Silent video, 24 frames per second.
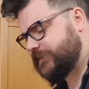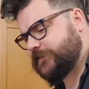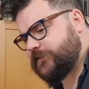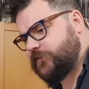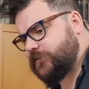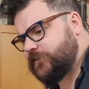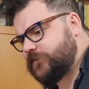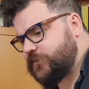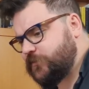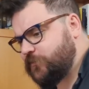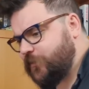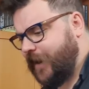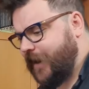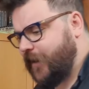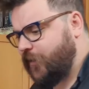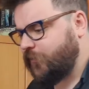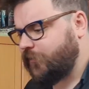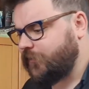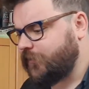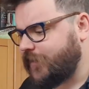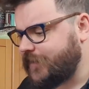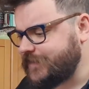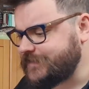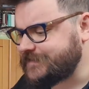us on to our
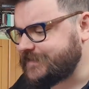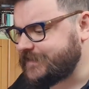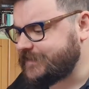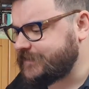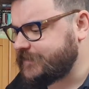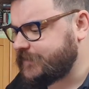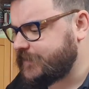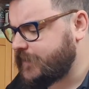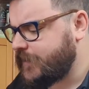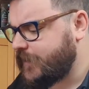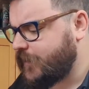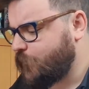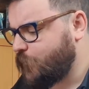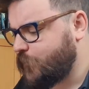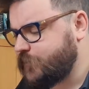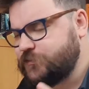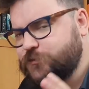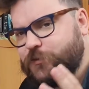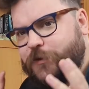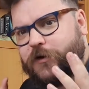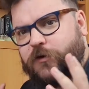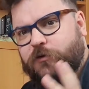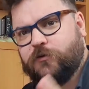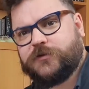lighting, which
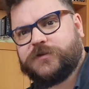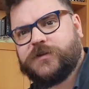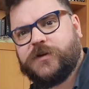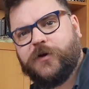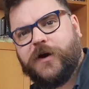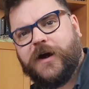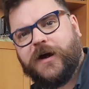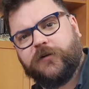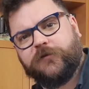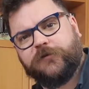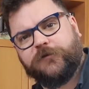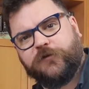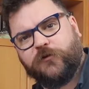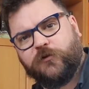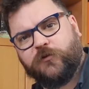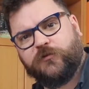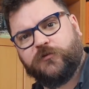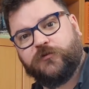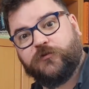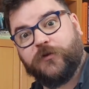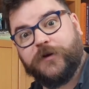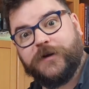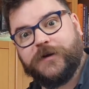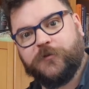we also have full
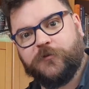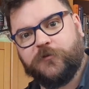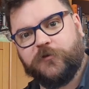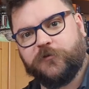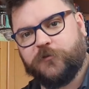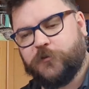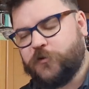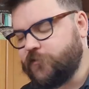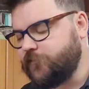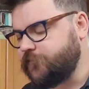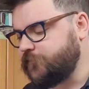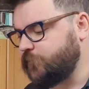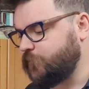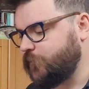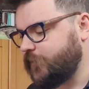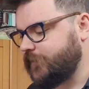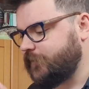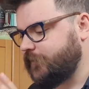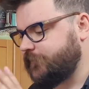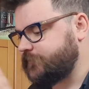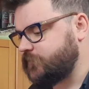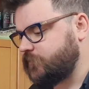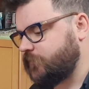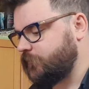freedom of movement with.
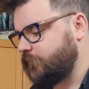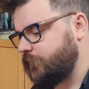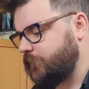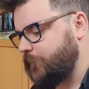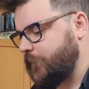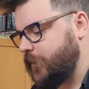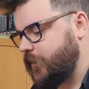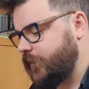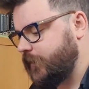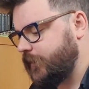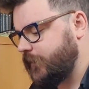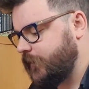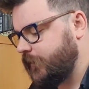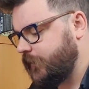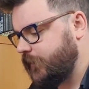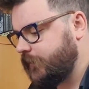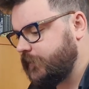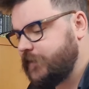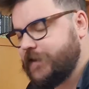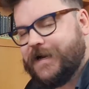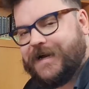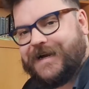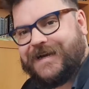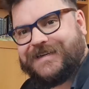I've got my uh,
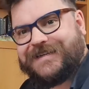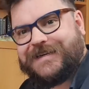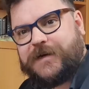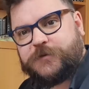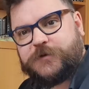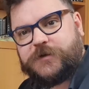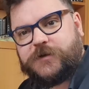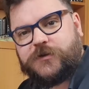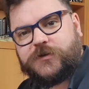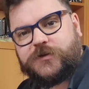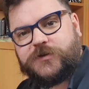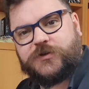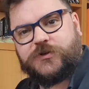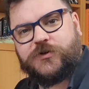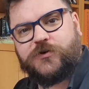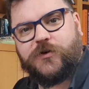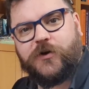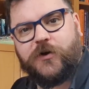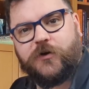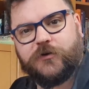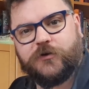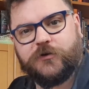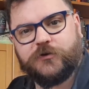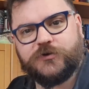Adaptalux
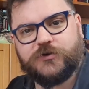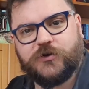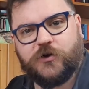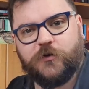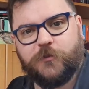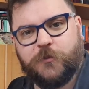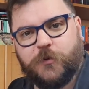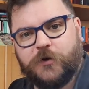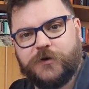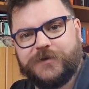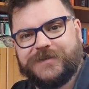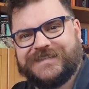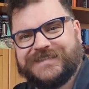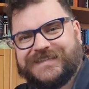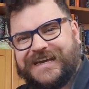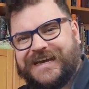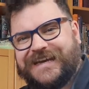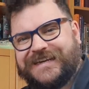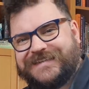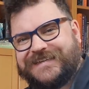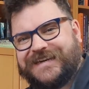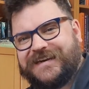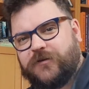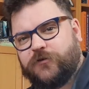Studio control pod
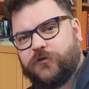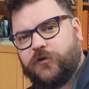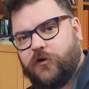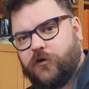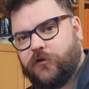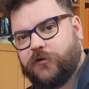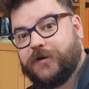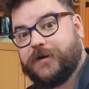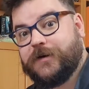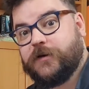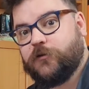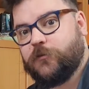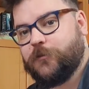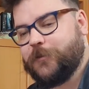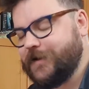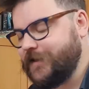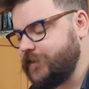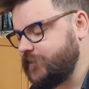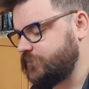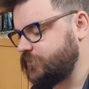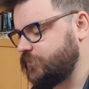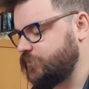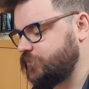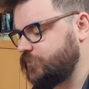sat down on a little
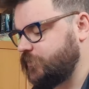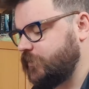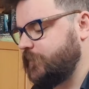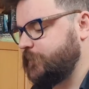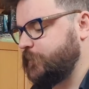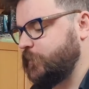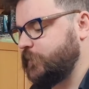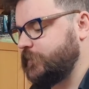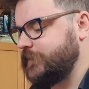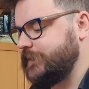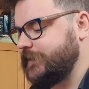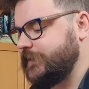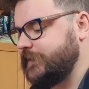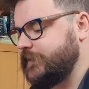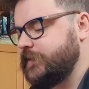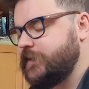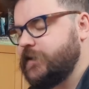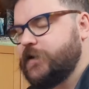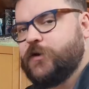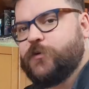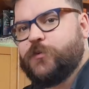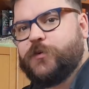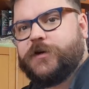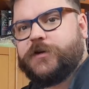miniature tripod here,
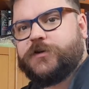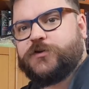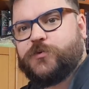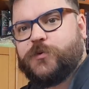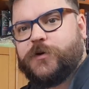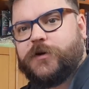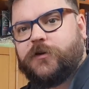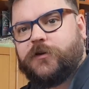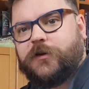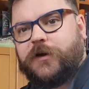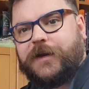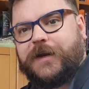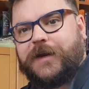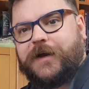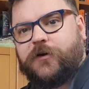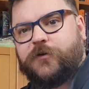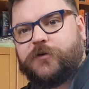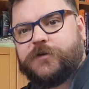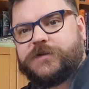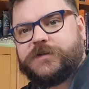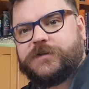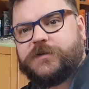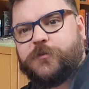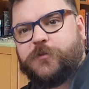which will allow
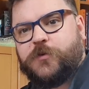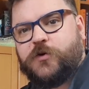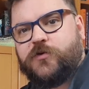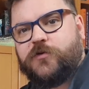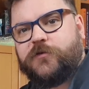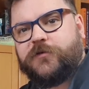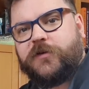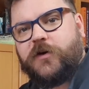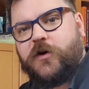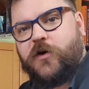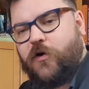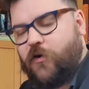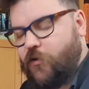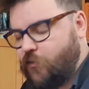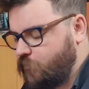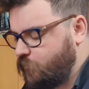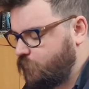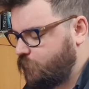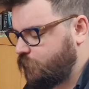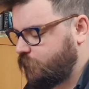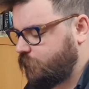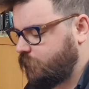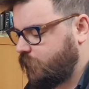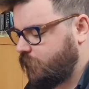us to move
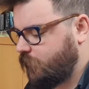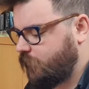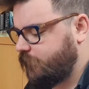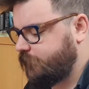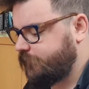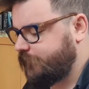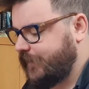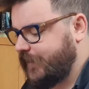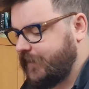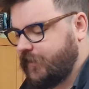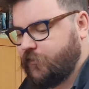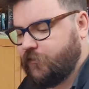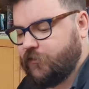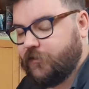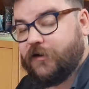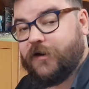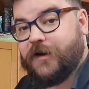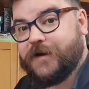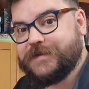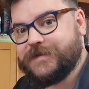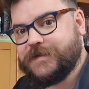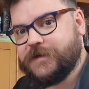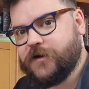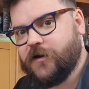all of our
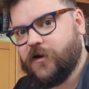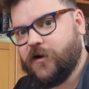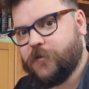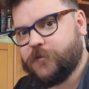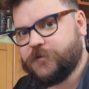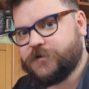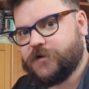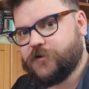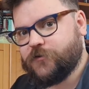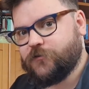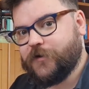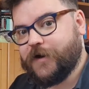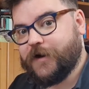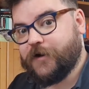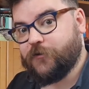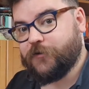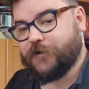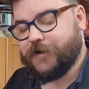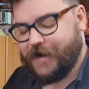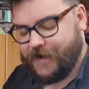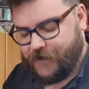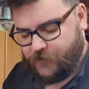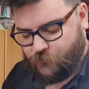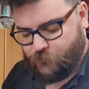lighting arms around
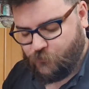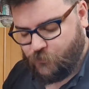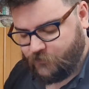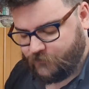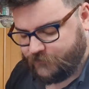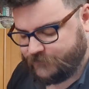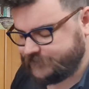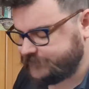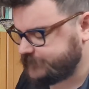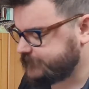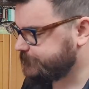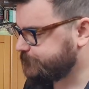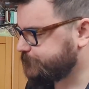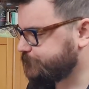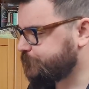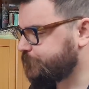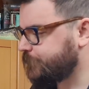at once.